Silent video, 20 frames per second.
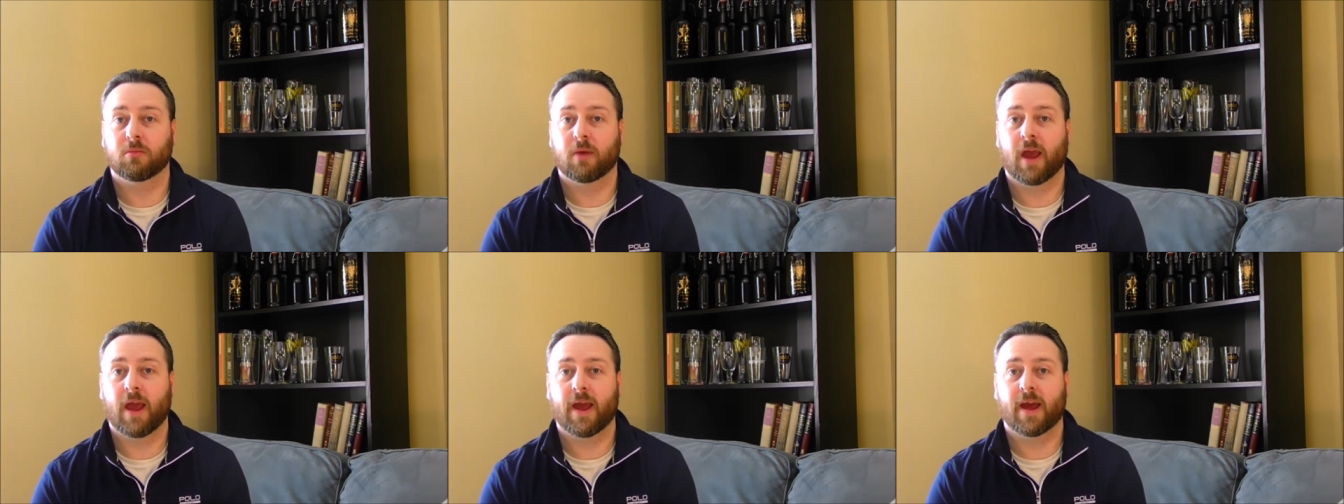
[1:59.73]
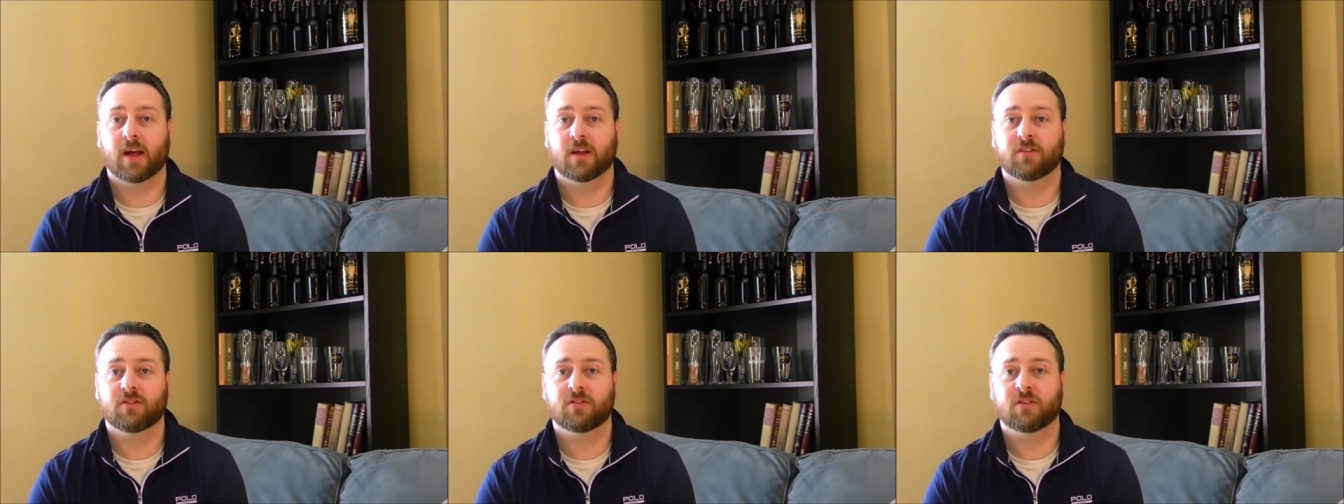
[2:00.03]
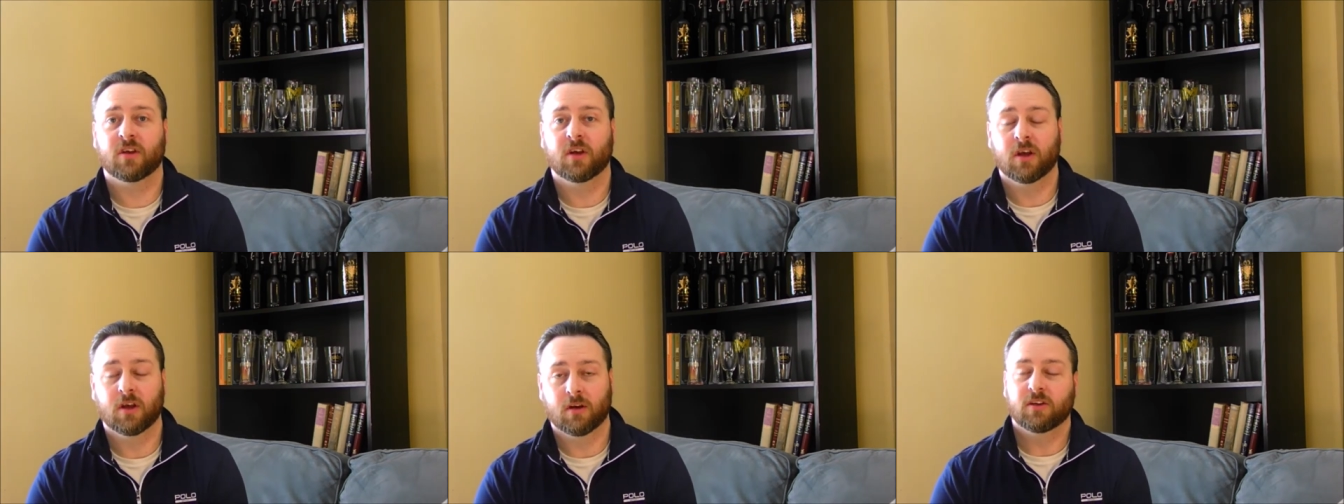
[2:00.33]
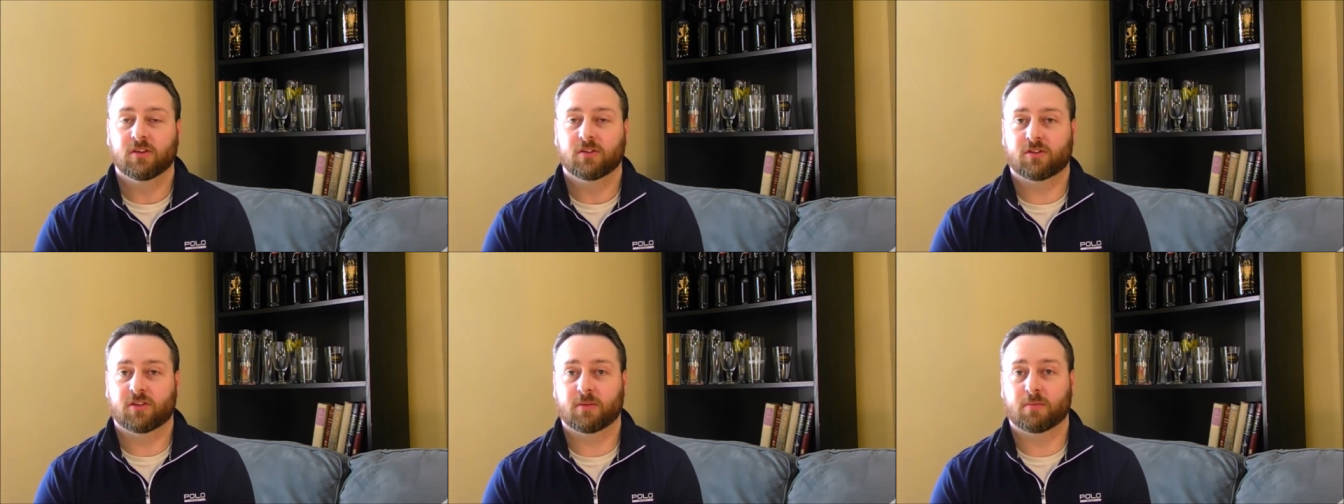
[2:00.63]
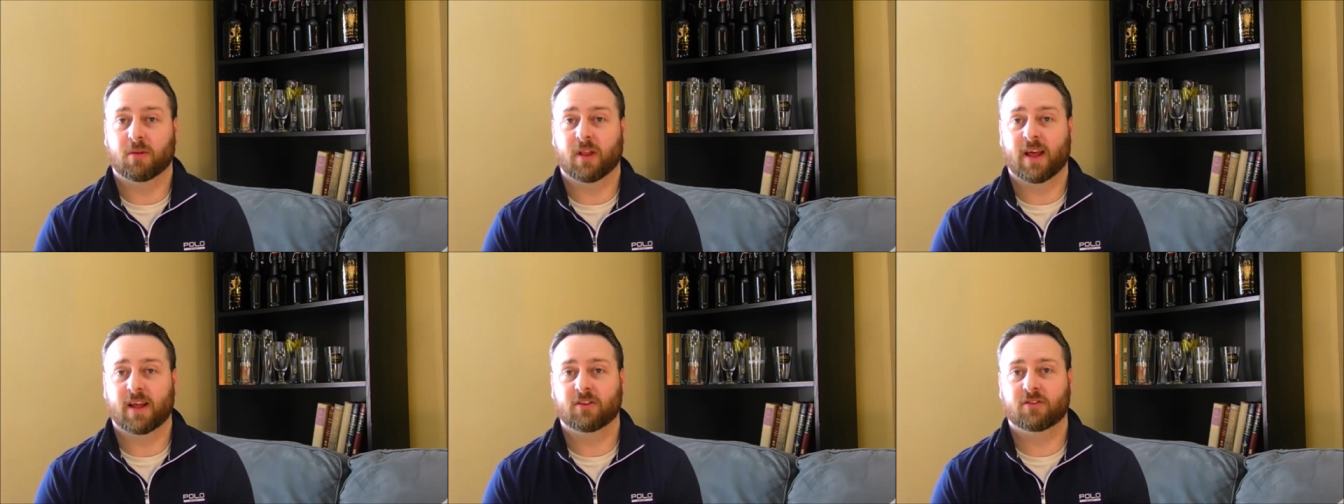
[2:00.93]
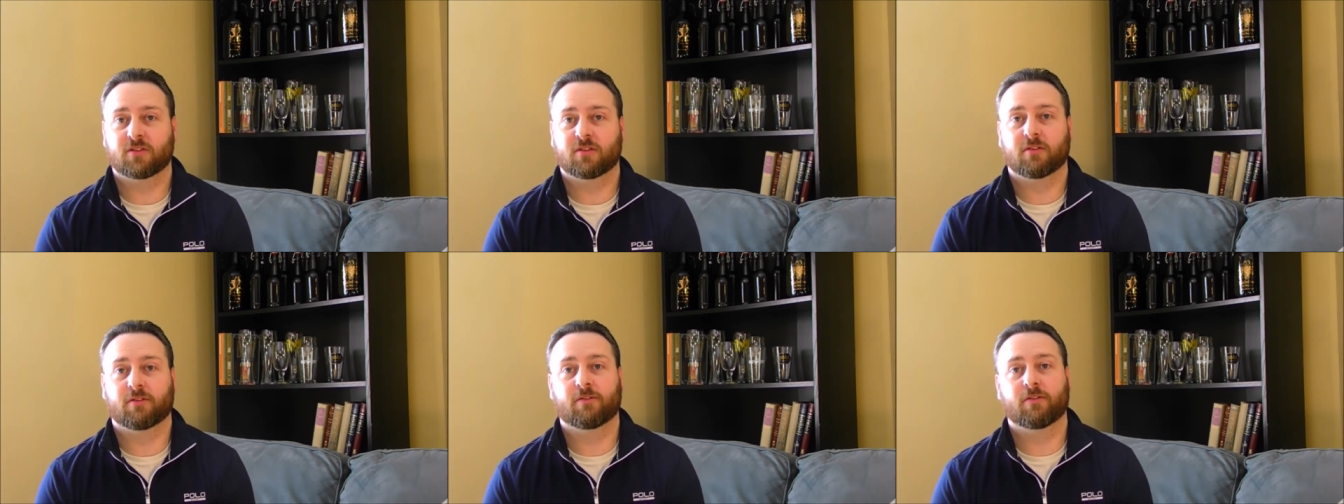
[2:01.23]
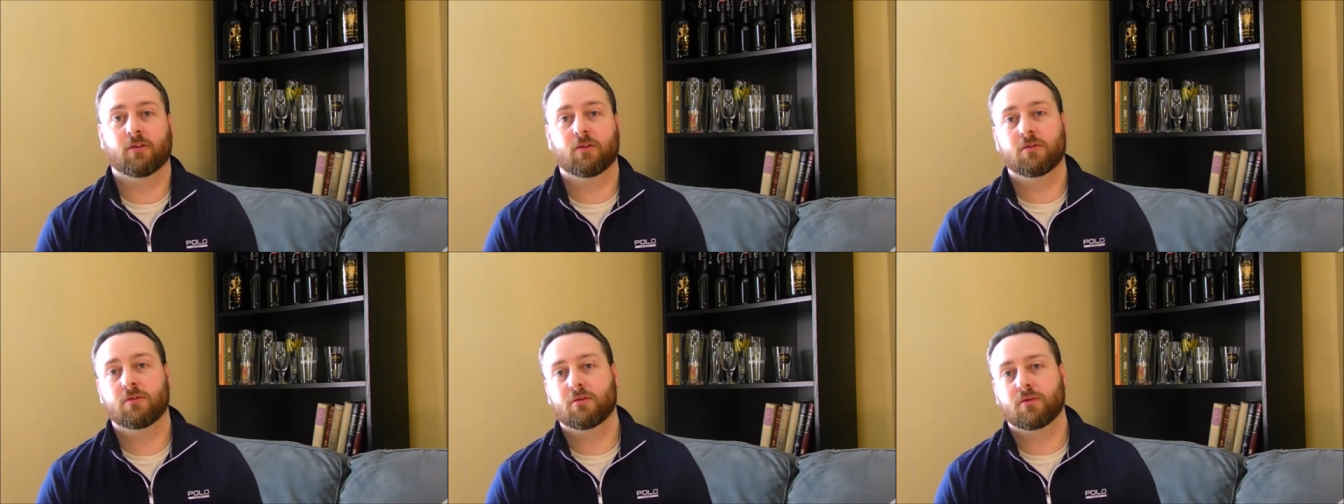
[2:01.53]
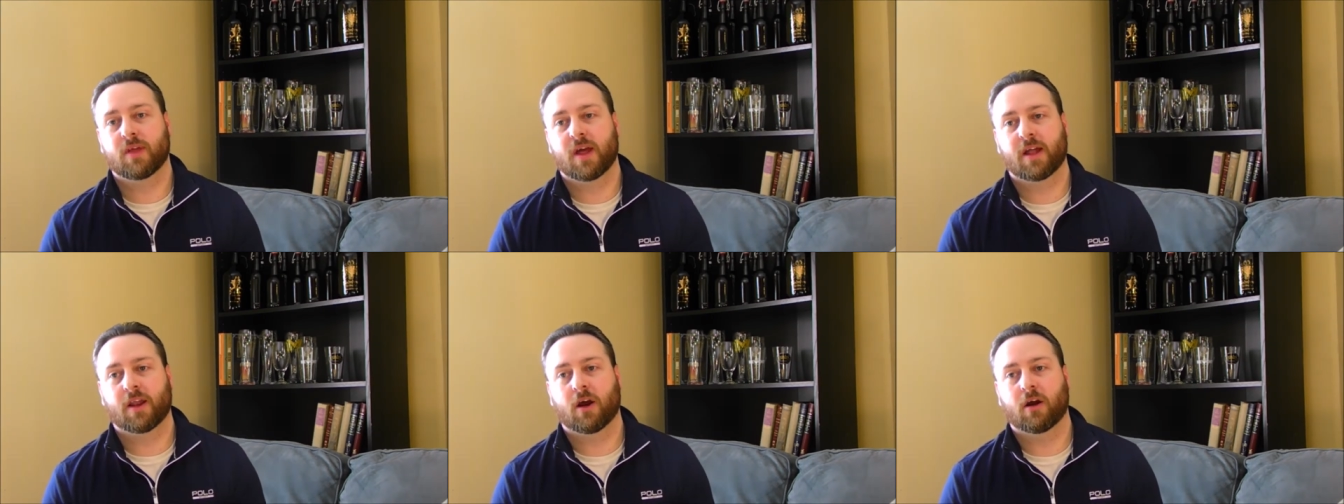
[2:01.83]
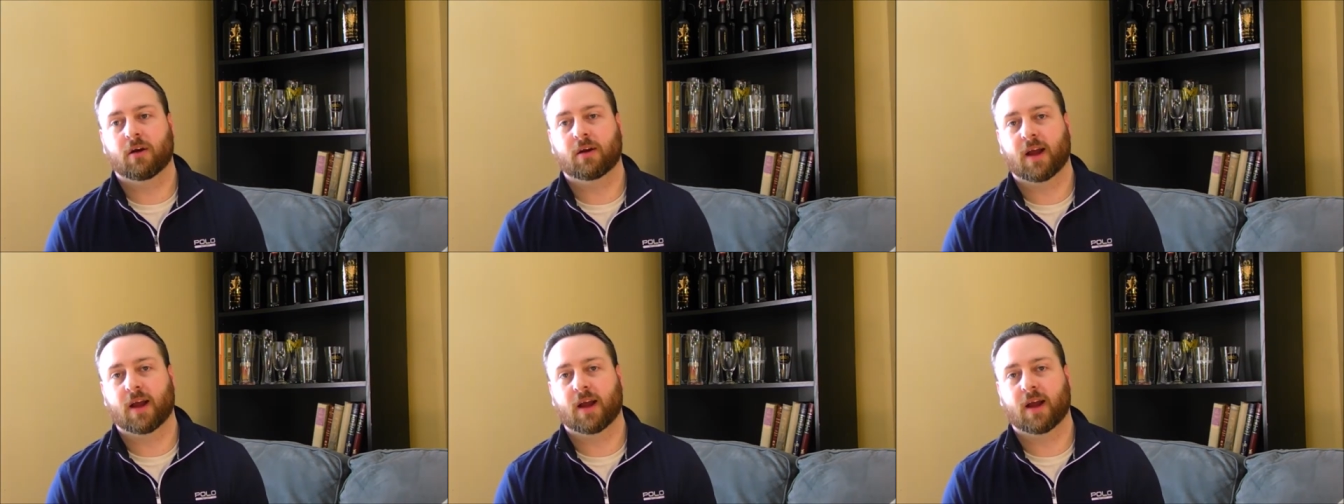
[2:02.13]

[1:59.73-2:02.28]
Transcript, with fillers: has. She plans to further that